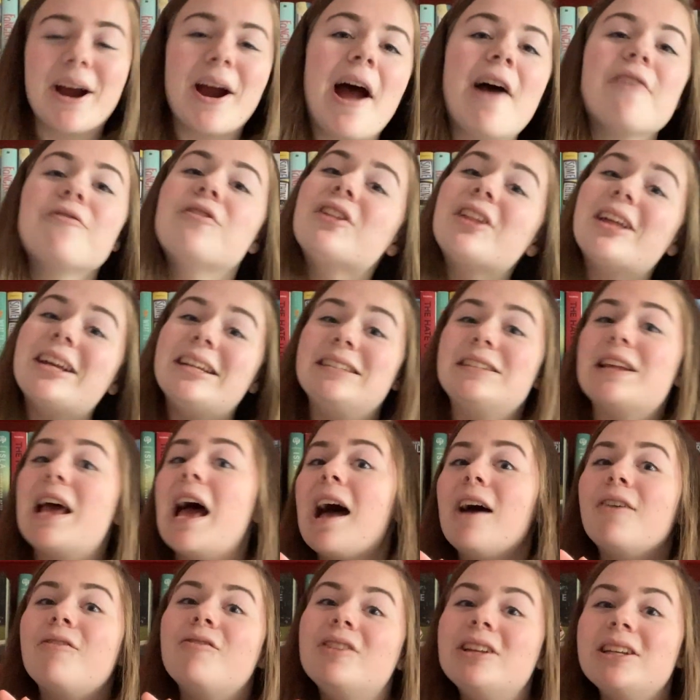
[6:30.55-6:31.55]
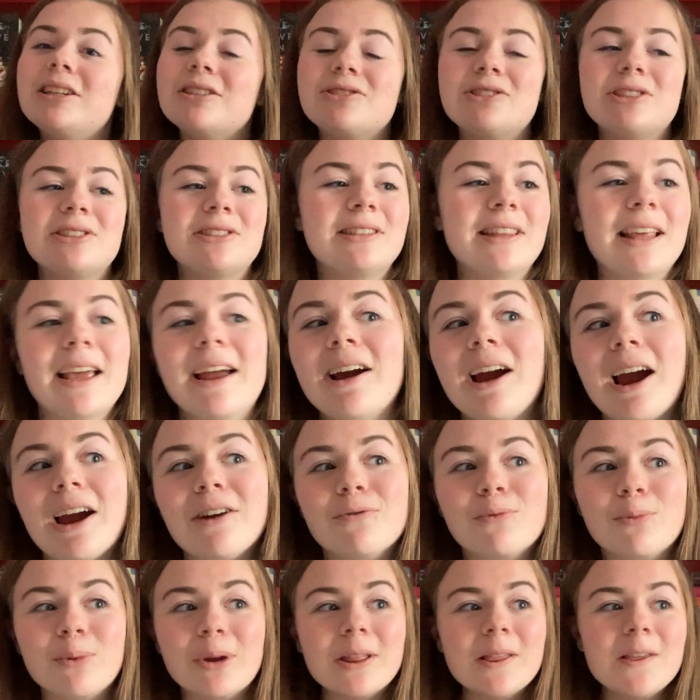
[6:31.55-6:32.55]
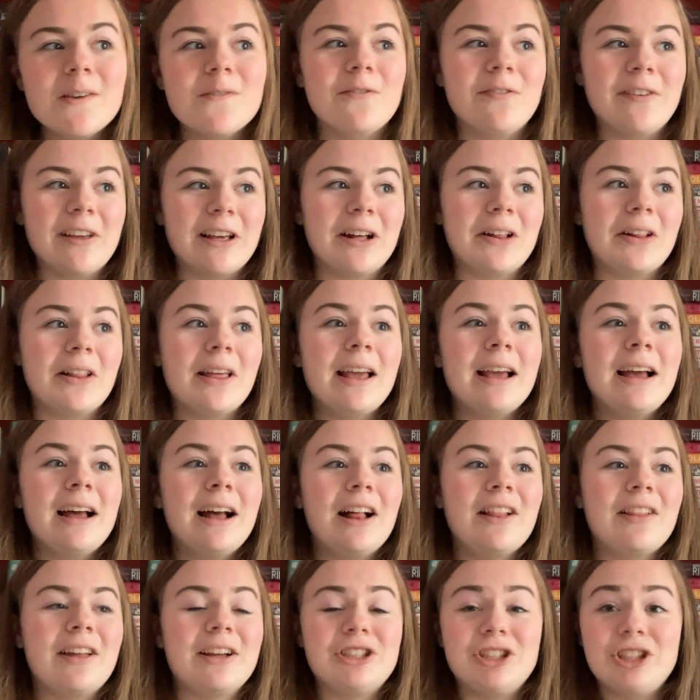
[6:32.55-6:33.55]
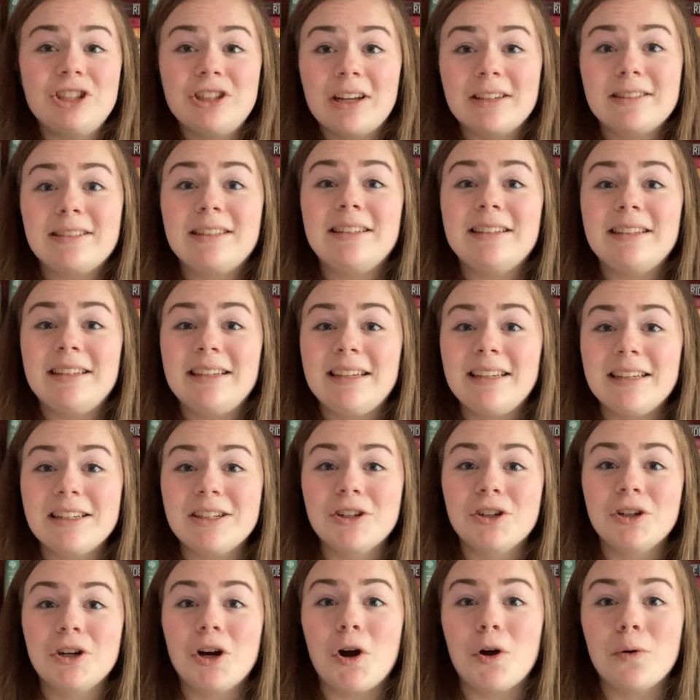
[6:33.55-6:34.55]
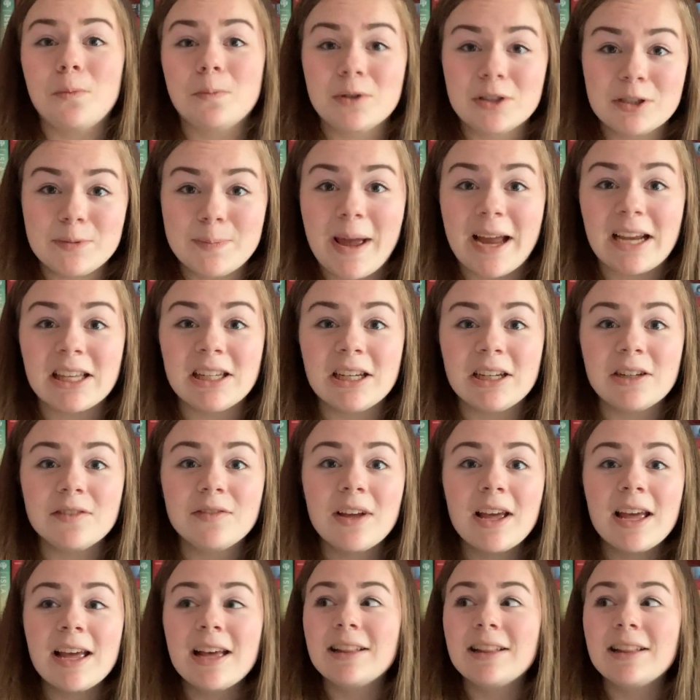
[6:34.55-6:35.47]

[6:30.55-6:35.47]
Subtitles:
I feel like Daphne is just there. I really feel like she doesn't need her own perspective.